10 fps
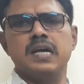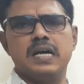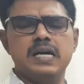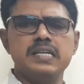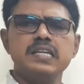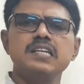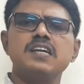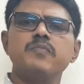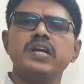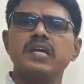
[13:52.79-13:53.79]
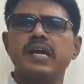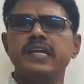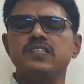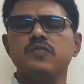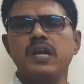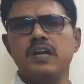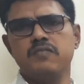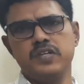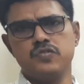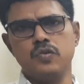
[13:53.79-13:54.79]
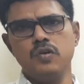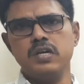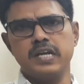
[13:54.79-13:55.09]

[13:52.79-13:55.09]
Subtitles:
Income and gains will always show